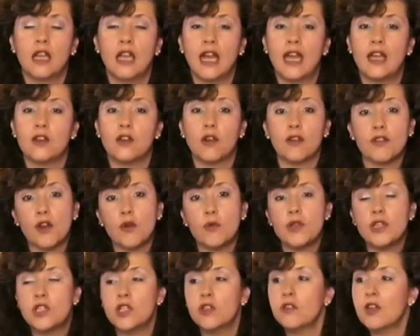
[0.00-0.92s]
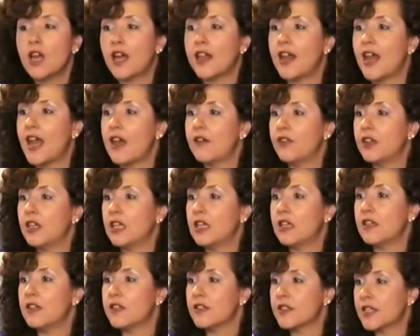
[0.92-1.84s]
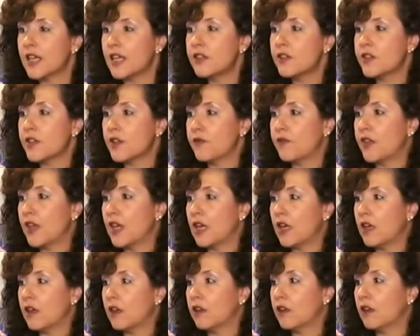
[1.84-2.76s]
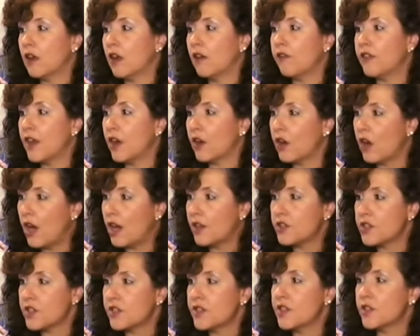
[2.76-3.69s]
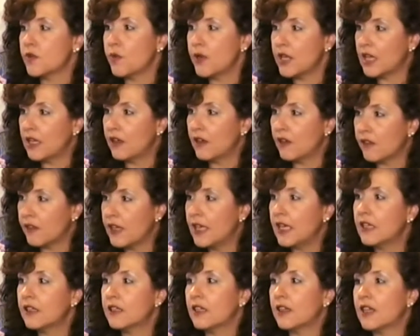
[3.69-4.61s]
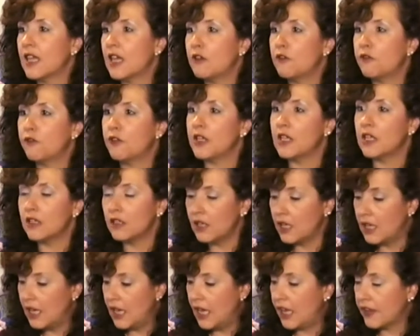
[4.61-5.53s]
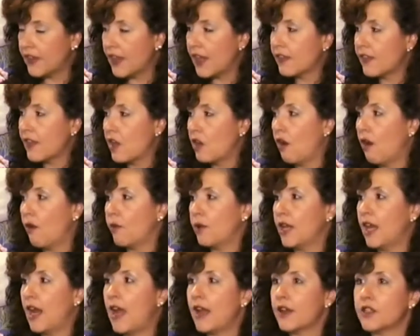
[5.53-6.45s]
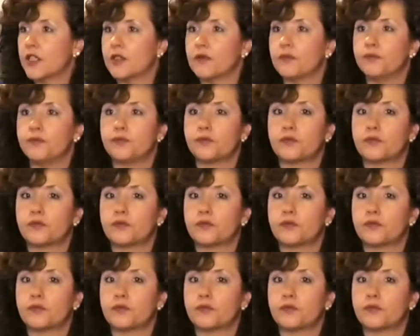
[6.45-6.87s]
And although we do not have any sense of their, of their consciousness, we can think that they feel and that they are reacting.